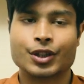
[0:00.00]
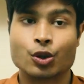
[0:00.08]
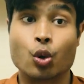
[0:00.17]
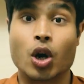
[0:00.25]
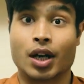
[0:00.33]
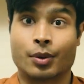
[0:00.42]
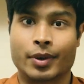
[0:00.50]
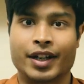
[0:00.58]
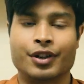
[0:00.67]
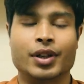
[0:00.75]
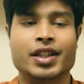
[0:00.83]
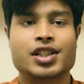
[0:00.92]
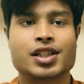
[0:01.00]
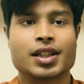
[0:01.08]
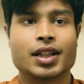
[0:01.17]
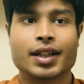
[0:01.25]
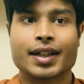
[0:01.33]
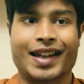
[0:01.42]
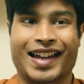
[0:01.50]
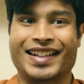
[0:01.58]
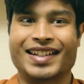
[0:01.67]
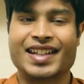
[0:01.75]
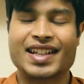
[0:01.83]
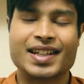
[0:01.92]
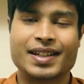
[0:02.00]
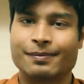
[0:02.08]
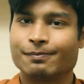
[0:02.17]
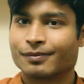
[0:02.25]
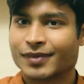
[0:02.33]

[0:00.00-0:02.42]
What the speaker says: who are very rich, and he